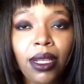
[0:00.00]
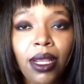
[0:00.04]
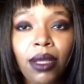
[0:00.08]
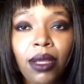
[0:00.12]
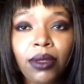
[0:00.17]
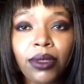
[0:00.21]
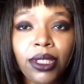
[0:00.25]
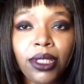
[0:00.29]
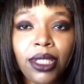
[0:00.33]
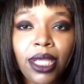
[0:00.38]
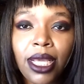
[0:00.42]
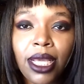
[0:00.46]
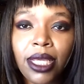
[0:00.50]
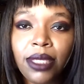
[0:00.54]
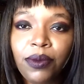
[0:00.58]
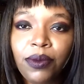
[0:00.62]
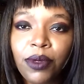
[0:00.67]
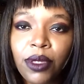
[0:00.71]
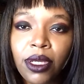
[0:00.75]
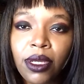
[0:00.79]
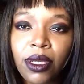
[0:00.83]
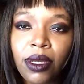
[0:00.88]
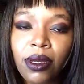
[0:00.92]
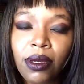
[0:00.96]
Now, today's
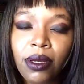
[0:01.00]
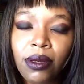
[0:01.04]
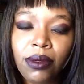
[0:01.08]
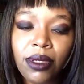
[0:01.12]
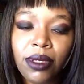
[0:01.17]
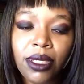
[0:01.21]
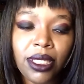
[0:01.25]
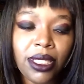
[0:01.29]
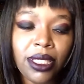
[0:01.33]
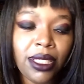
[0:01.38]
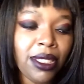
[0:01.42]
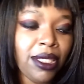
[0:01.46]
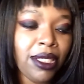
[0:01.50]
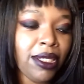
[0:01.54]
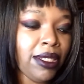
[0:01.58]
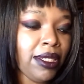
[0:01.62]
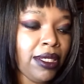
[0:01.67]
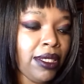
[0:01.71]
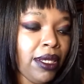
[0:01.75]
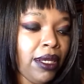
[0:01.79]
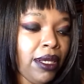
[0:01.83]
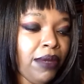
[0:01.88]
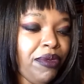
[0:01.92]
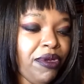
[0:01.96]
video
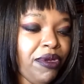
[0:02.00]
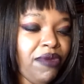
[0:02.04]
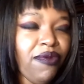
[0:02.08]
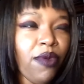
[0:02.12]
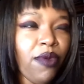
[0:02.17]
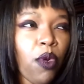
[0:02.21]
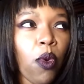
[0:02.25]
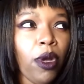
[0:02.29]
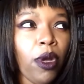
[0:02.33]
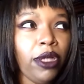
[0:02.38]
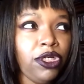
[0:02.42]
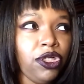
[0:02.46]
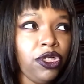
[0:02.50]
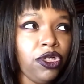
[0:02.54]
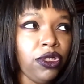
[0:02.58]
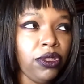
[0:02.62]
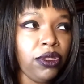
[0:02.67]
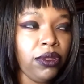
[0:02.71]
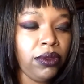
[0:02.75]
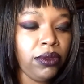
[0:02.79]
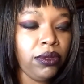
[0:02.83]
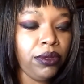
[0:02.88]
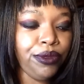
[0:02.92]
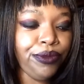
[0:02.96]
is a bit of a
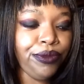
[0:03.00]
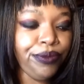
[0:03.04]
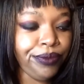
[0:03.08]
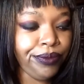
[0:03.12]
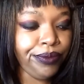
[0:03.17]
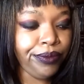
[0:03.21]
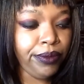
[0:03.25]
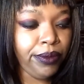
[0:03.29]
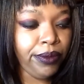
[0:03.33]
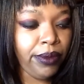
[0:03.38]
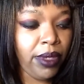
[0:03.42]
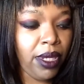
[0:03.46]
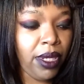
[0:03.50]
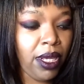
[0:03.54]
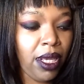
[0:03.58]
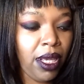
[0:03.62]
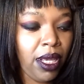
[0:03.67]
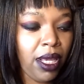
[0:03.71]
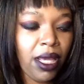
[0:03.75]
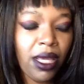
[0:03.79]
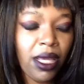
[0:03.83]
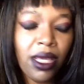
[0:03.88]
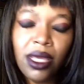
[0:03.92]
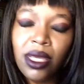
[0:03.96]
question.
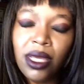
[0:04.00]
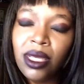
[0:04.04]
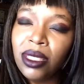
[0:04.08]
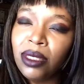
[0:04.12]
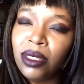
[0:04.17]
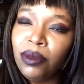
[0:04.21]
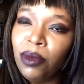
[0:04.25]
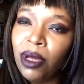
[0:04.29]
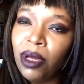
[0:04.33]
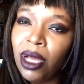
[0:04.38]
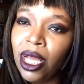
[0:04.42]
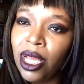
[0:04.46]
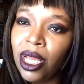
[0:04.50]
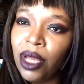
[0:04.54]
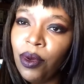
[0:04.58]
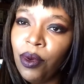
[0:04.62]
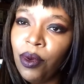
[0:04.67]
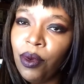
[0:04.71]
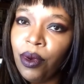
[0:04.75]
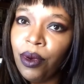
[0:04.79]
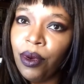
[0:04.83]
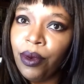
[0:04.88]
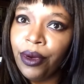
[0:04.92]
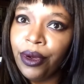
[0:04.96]
Is my
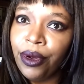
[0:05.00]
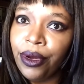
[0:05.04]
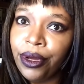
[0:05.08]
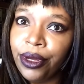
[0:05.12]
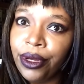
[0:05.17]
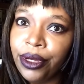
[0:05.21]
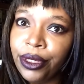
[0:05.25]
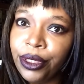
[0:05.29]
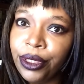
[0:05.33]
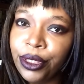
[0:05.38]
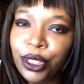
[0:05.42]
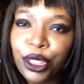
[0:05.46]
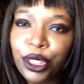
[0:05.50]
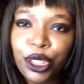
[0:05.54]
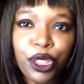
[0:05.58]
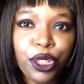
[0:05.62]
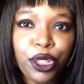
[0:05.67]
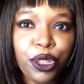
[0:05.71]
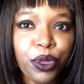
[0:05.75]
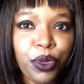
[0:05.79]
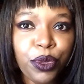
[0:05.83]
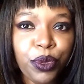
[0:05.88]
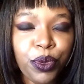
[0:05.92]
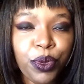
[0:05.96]
horror
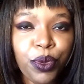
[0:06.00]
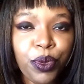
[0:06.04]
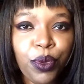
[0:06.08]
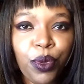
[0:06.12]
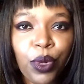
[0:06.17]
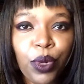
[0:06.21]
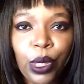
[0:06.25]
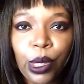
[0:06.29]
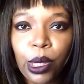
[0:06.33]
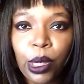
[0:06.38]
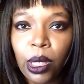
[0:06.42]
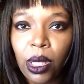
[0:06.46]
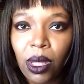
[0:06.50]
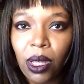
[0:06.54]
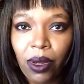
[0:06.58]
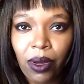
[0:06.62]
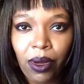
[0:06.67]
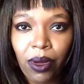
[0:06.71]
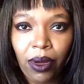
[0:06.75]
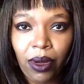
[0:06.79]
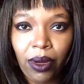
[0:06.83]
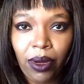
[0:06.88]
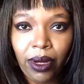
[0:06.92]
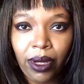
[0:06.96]
too
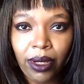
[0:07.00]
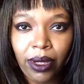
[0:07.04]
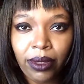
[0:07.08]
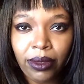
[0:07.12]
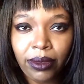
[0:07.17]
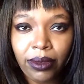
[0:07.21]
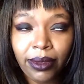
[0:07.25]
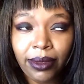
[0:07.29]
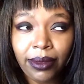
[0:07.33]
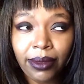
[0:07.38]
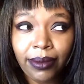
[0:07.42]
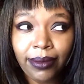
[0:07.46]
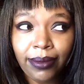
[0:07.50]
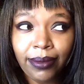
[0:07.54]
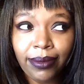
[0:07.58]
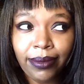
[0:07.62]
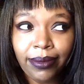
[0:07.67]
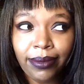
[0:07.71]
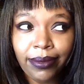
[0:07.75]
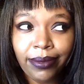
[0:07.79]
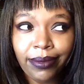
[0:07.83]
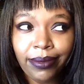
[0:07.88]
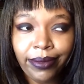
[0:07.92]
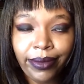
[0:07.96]
long?
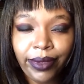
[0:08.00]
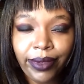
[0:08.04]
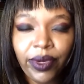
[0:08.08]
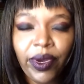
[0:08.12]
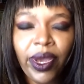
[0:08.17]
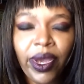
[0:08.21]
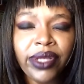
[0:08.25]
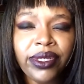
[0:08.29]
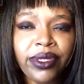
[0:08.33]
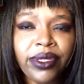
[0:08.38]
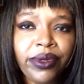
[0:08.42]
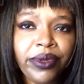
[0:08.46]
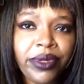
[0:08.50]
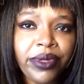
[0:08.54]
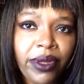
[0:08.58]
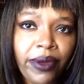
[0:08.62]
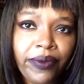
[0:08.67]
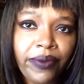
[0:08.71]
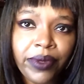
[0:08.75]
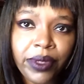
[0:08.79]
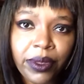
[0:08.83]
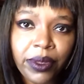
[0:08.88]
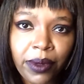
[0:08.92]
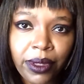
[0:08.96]
You're asking
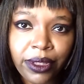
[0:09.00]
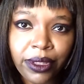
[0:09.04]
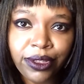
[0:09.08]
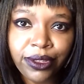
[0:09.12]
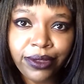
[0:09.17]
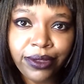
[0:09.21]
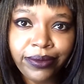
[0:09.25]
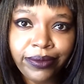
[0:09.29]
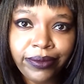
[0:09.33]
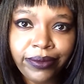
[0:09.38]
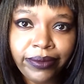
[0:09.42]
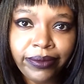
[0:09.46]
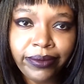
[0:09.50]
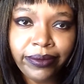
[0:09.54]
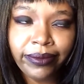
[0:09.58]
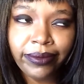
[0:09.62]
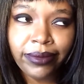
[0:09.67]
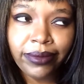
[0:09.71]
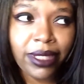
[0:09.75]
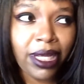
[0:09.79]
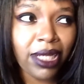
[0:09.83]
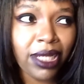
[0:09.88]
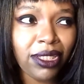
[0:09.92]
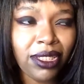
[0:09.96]
yourself this question,
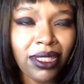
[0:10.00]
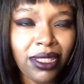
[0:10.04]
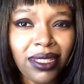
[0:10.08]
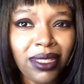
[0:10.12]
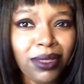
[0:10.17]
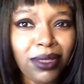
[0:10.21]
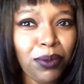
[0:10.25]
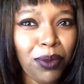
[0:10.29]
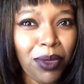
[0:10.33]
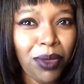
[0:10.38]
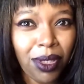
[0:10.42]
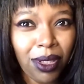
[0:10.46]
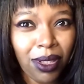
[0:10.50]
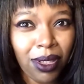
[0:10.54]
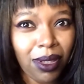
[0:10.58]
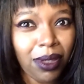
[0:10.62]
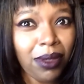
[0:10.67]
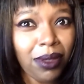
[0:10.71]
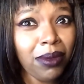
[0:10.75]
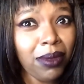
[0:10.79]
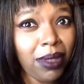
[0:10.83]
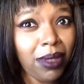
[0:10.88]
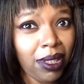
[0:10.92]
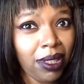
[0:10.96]
not just me,
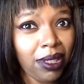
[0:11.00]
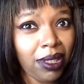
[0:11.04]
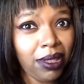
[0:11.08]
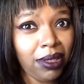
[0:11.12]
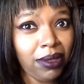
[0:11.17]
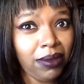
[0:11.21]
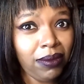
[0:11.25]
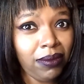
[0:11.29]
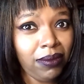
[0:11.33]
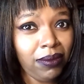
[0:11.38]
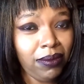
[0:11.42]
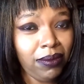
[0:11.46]
okay?